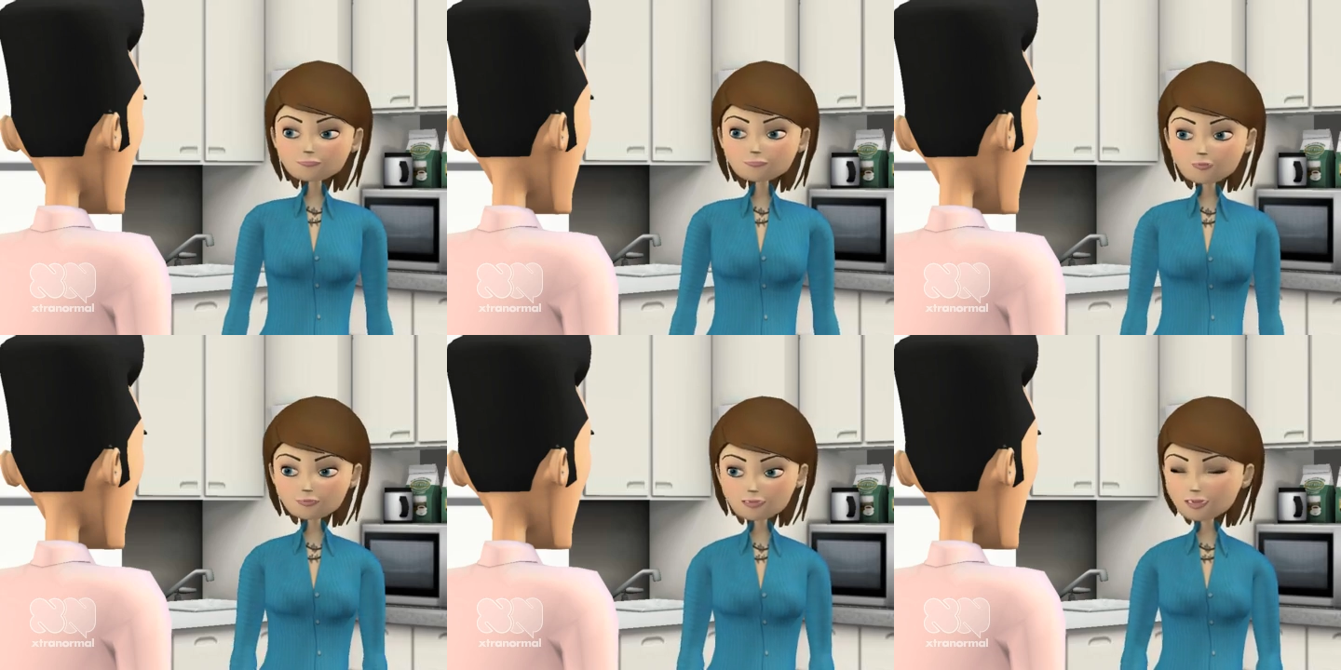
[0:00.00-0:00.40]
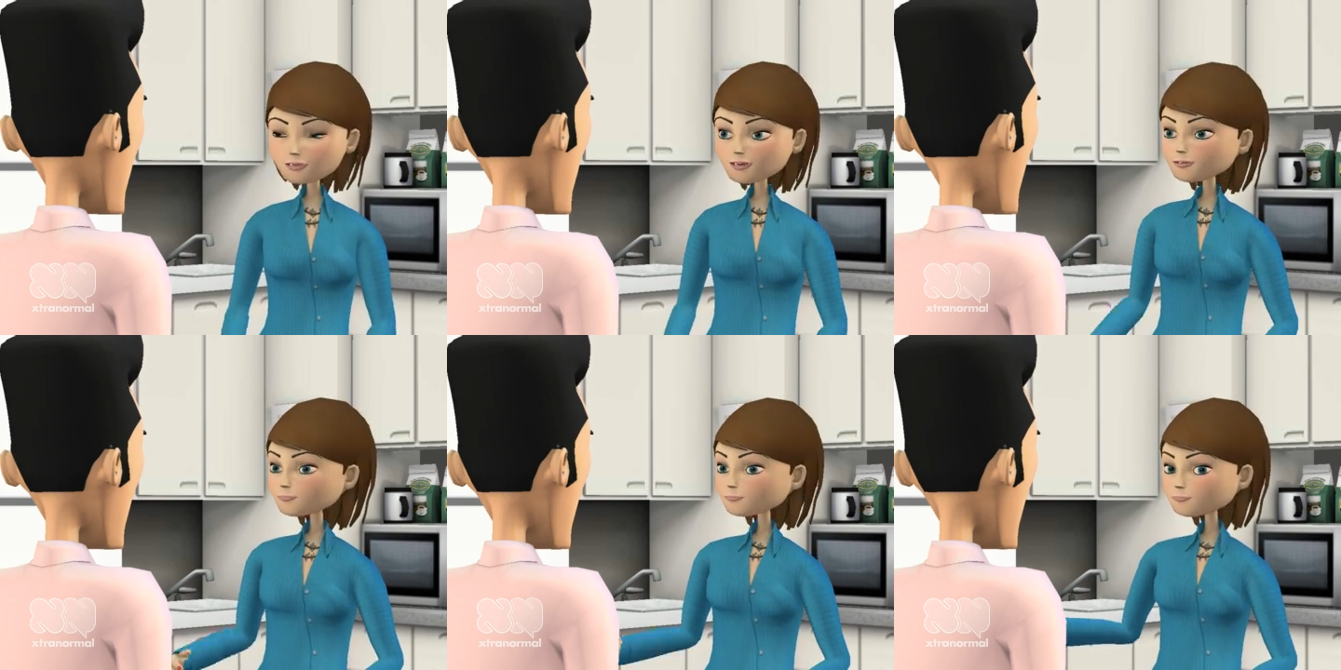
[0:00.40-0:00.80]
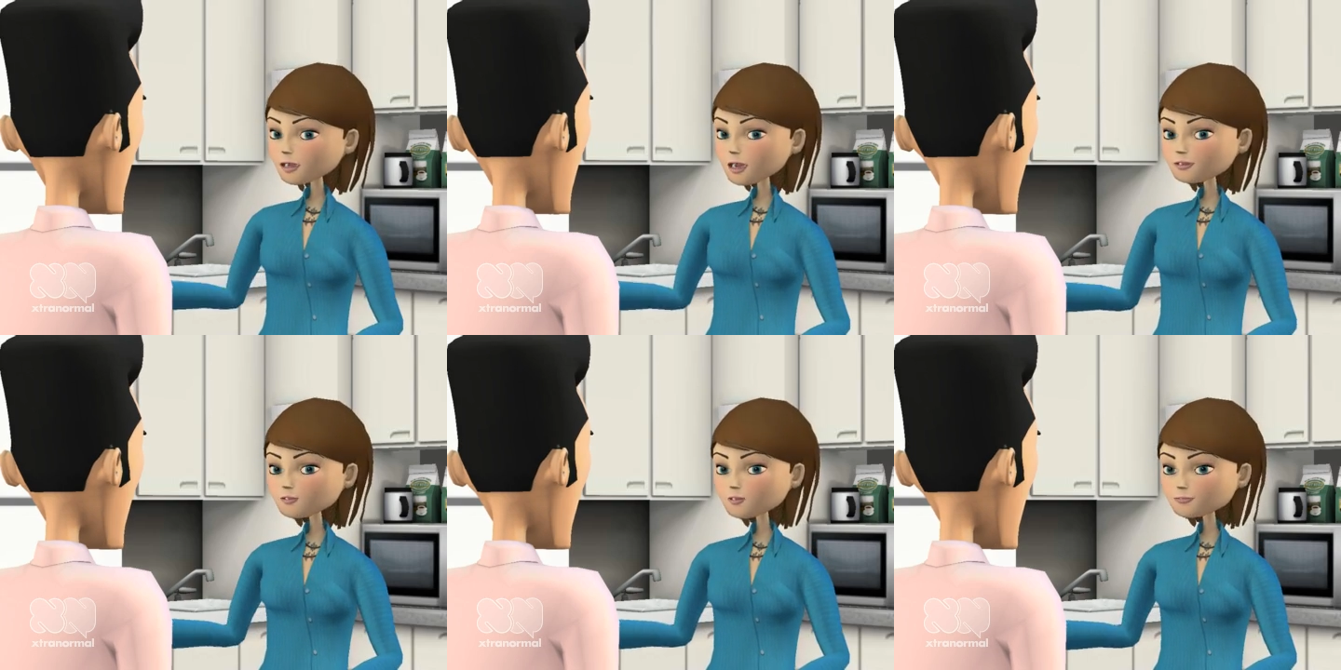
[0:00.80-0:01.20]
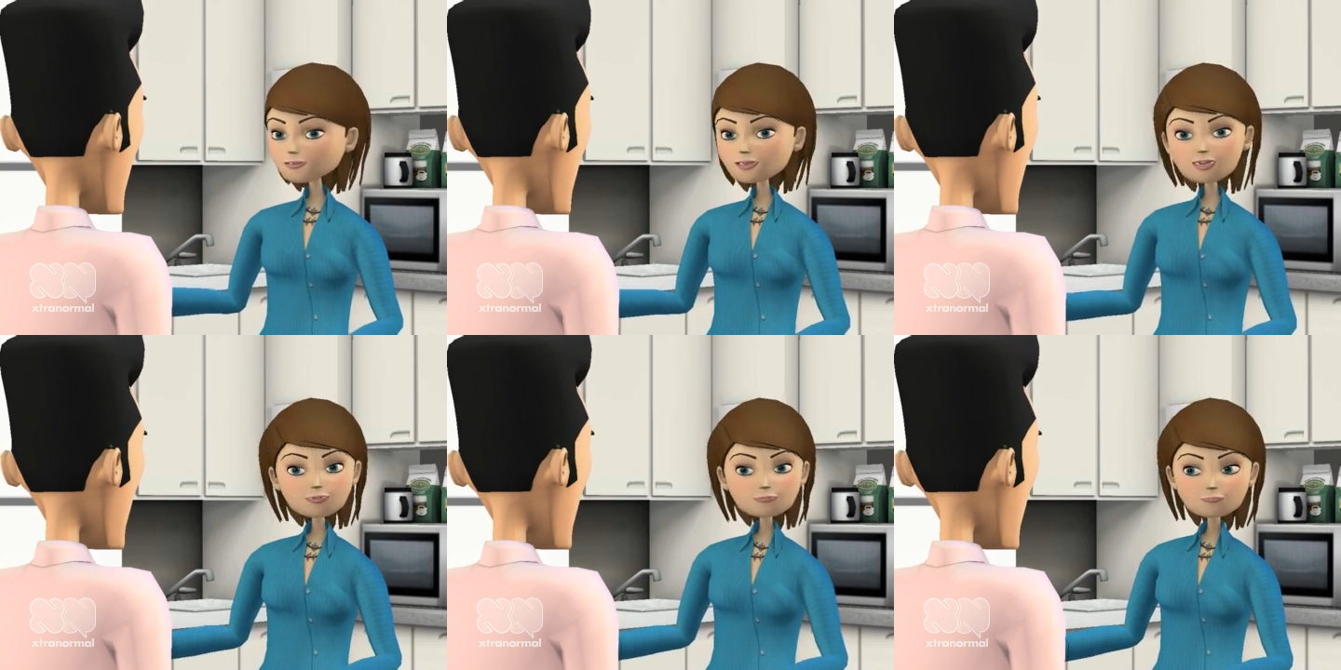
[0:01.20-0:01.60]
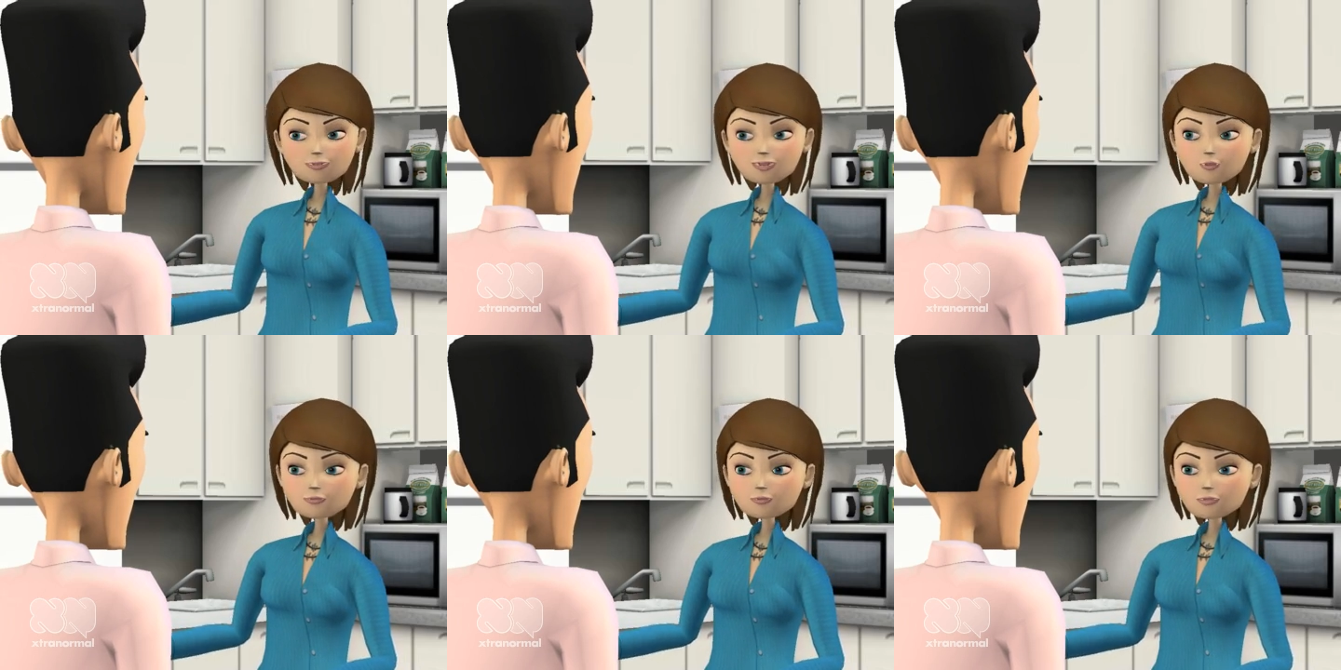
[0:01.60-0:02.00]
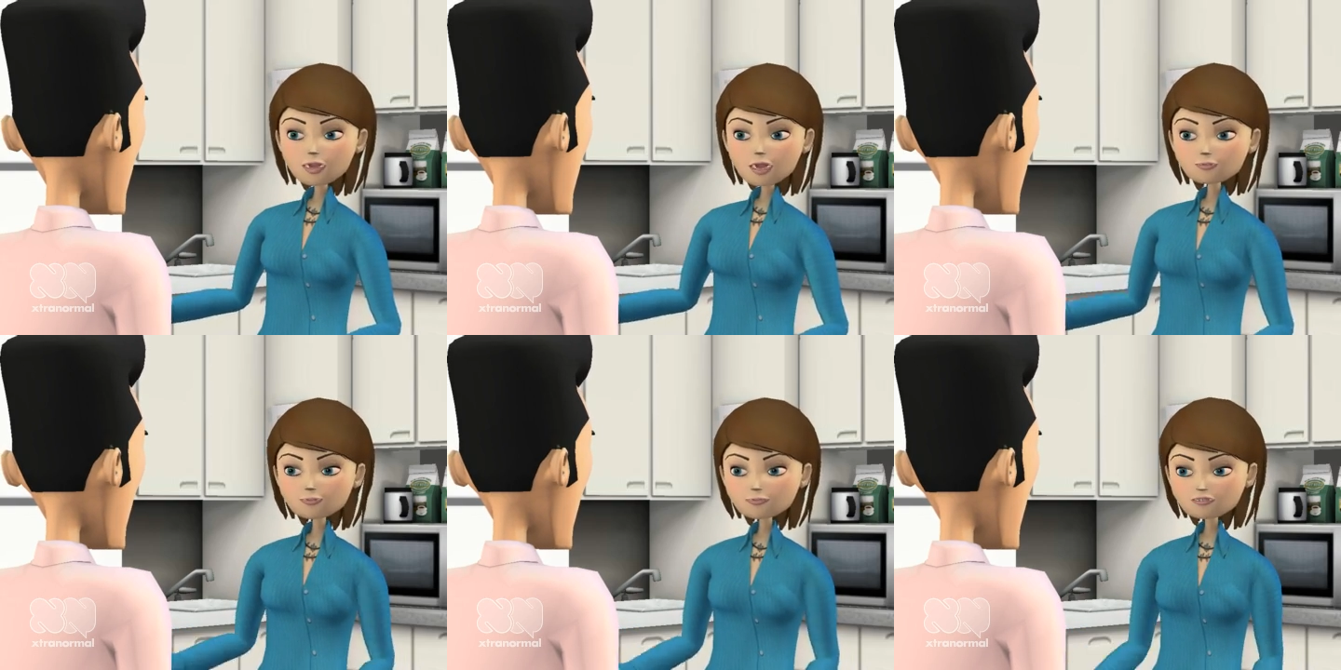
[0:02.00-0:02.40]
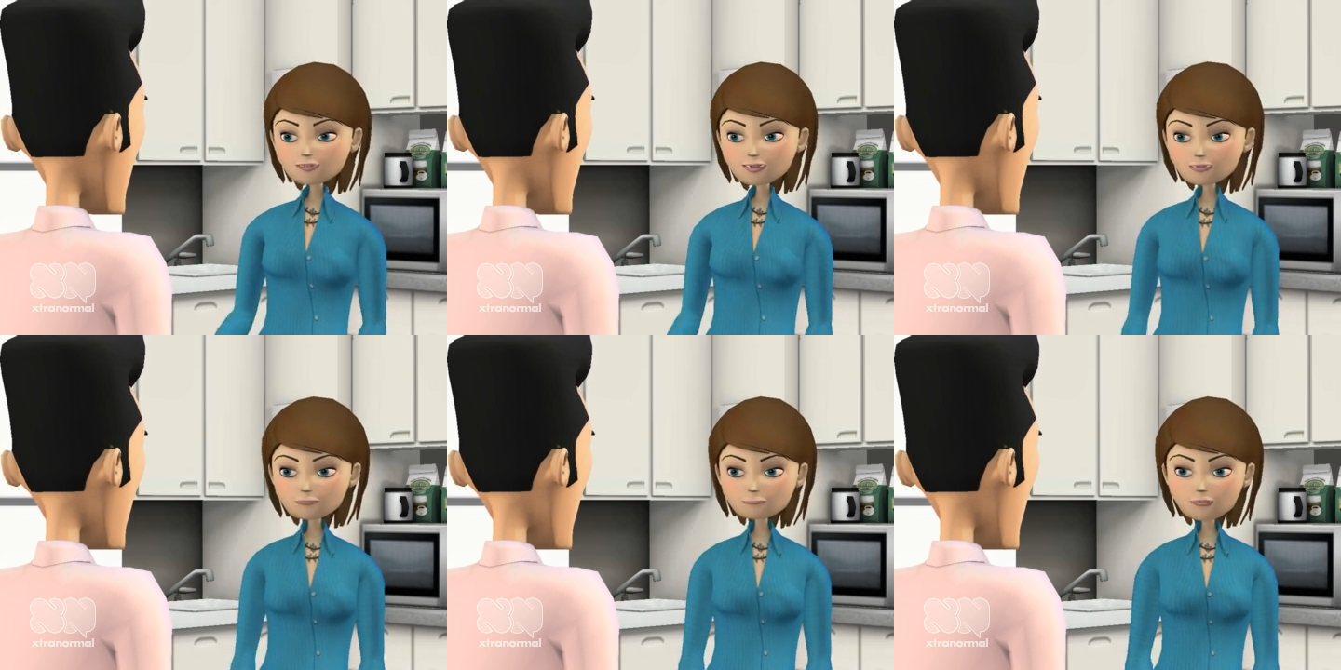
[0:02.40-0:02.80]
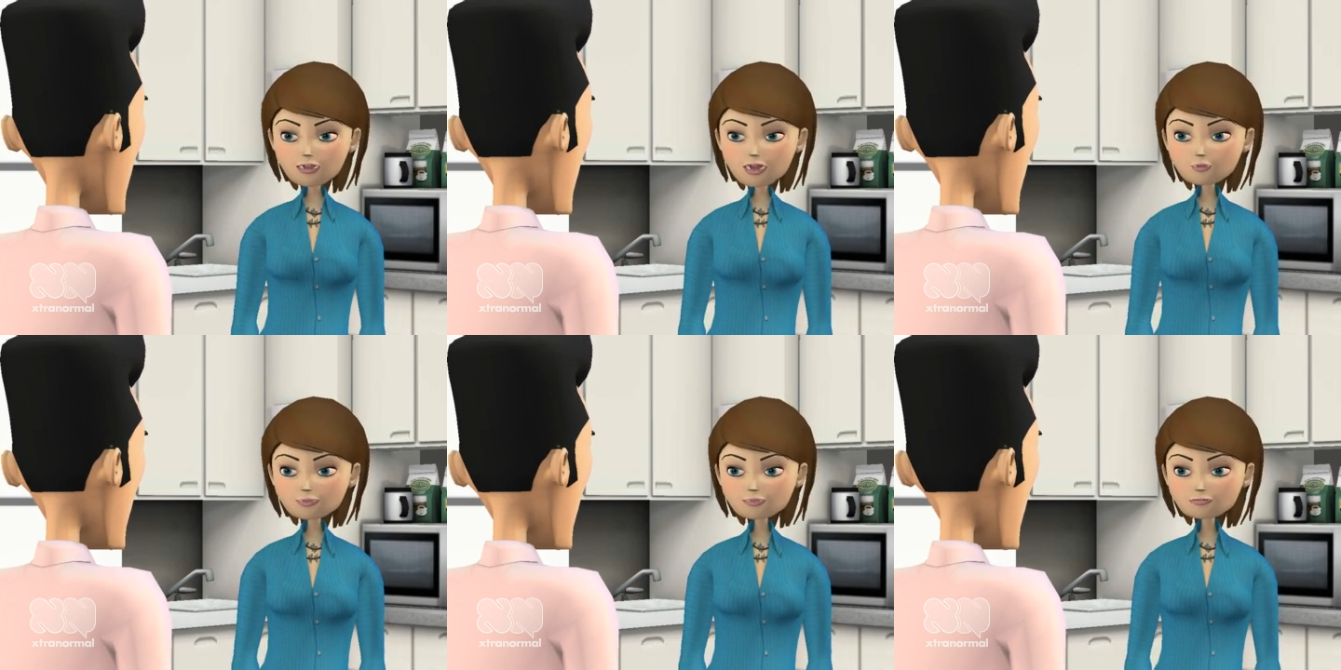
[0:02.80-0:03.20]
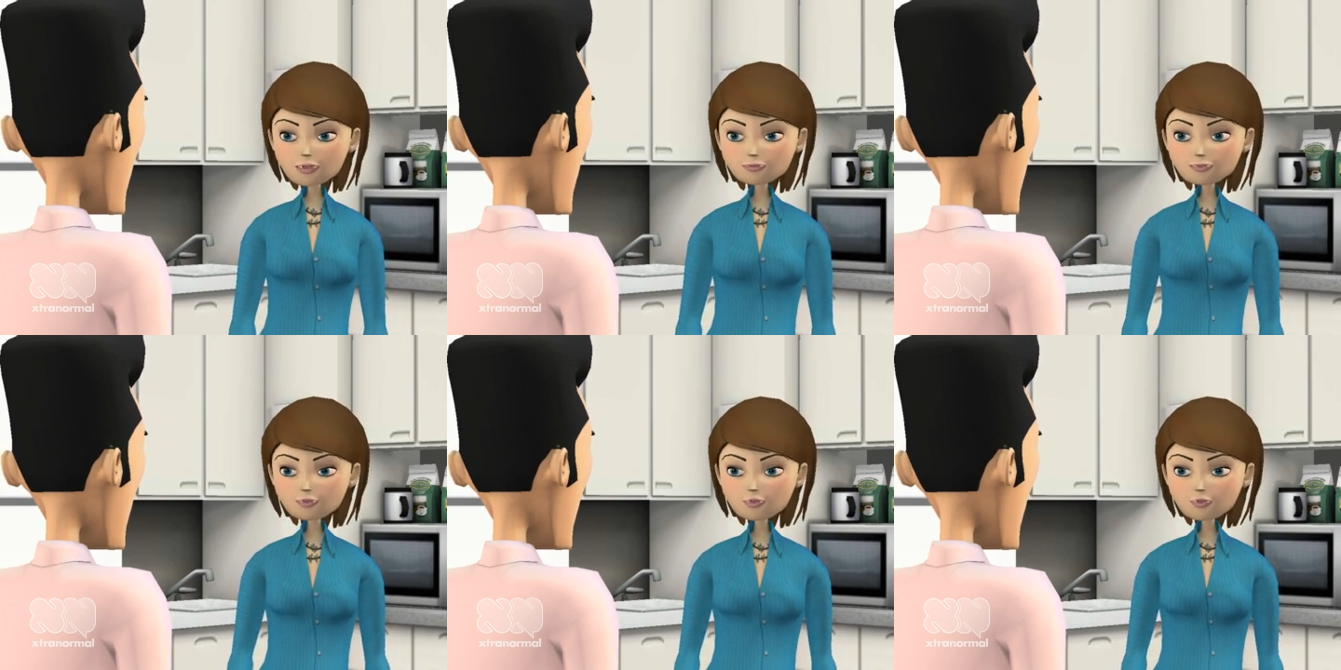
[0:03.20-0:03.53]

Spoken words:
Well, actually, I would rather design projects at a